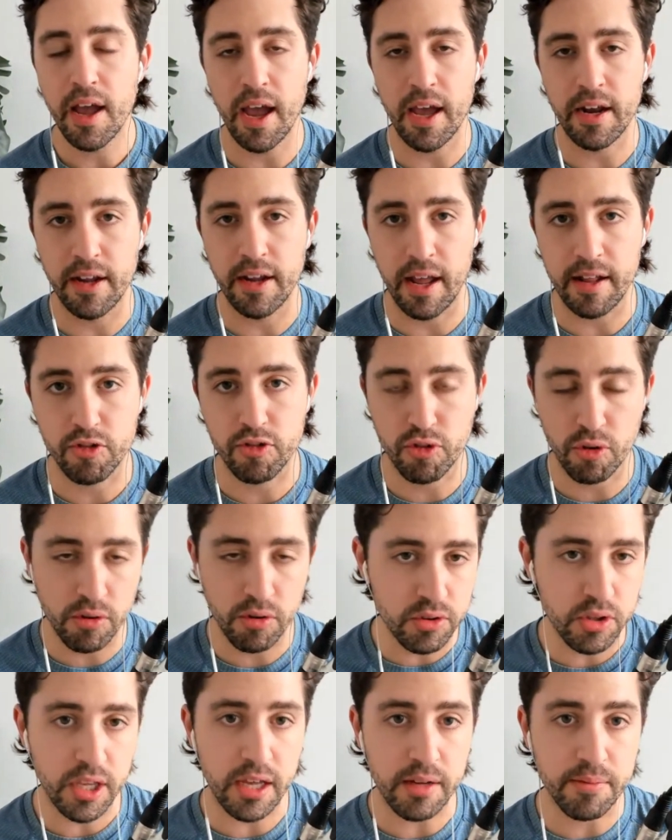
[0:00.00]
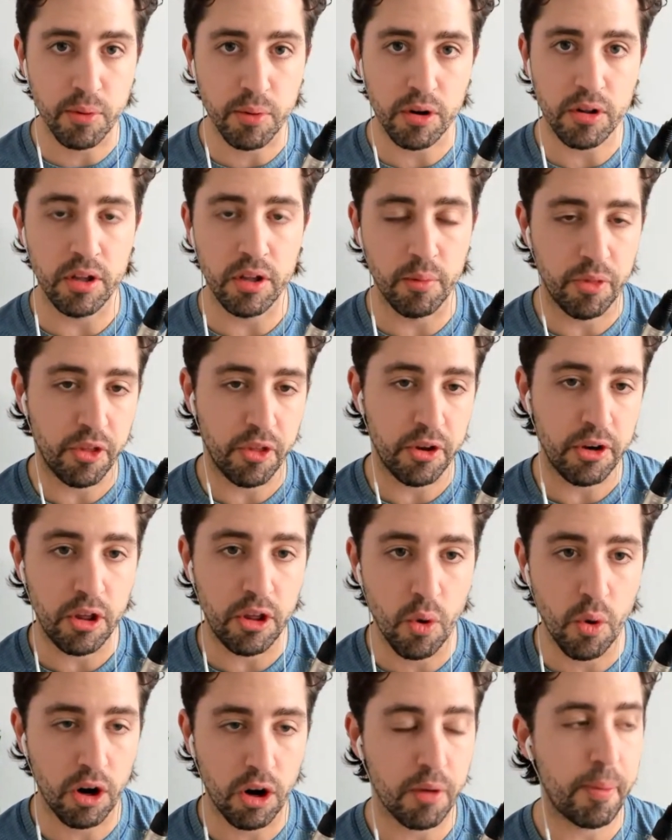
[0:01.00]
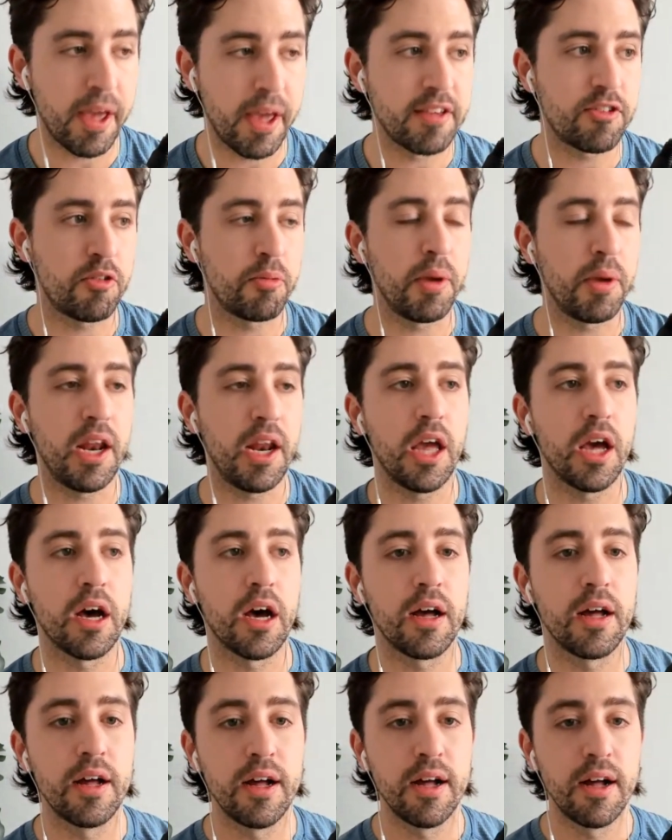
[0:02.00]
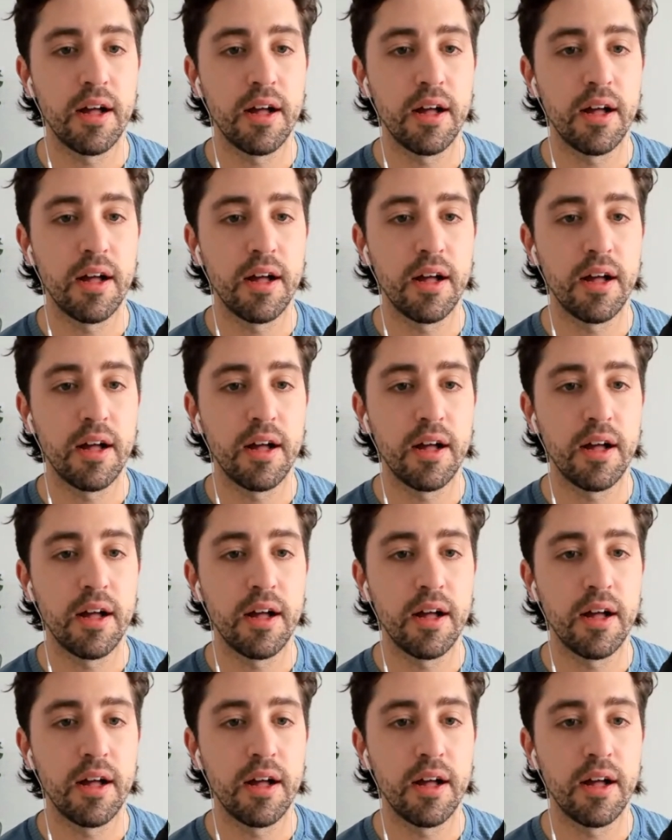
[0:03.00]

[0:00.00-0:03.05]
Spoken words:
and certainly in Brooklyn with the New York-based media.